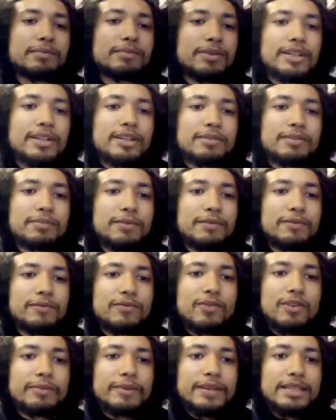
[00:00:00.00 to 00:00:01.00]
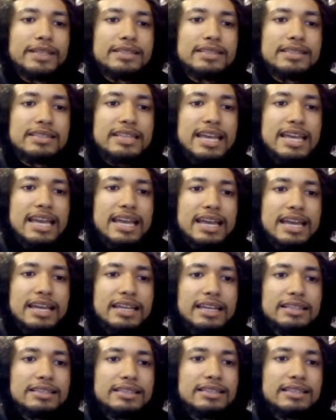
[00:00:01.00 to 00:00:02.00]
pretty good performance,
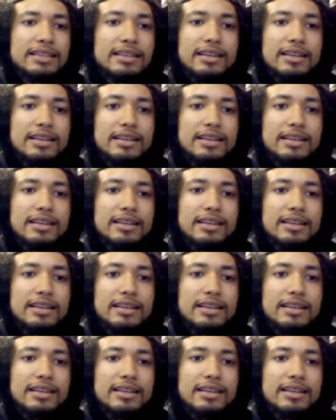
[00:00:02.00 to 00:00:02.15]
and